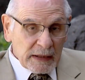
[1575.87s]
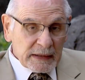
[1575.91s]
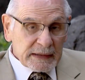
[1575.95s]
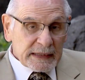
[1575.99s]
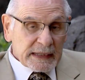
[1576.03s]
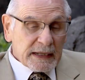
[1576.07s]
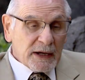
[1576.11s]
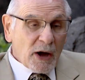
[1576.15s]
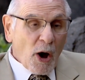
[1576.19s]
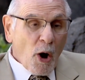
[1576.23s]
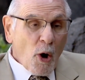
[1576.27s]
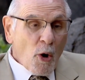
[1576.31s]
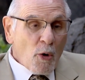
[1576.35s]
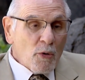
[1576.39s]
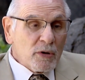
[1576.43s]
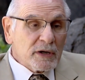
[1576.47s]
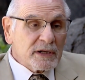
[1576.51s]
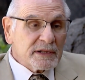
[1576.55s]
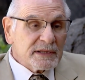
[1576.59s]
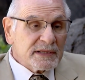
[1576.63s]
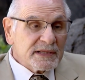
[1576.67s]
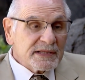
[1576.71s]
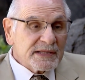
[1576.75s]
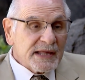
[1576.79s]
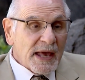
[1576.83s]
the
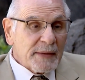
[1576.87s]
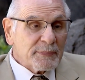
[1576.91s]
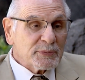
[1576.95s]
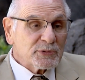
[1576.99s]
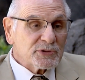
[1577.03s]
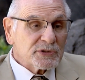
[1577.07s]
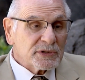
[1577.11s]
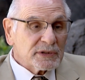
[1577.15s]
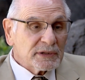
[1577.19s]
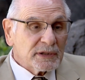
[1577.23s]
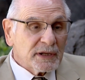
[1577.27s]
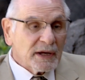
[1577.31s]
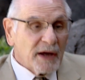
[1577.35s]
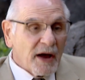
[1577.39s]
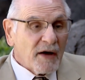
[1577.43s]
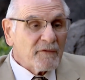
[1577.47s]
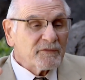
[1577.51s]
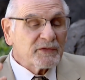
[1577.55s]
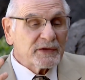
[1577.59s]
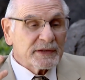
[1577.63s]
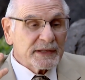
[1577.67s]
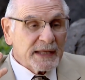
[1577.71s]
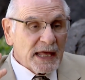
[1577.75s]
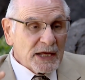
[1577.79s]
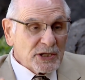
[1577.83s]
co-conception of
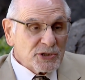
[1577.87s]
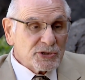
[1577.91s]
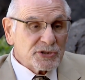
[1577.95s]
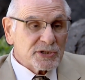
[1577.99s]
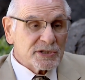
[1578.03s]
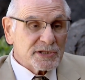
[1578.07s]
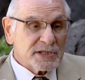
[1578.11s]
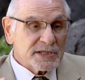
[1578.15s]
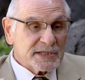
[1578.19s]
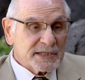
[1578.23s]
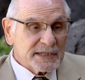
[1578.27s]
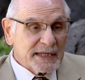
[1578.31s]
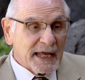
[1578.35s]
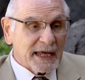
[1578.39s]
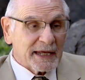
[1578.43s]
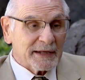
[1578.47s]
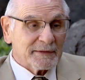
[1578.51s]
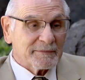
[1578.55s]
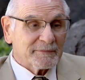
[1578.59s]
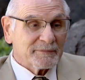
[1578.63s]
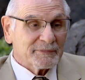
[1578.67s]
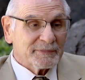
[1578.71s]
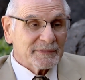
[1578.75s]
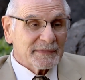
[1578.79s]
the nation state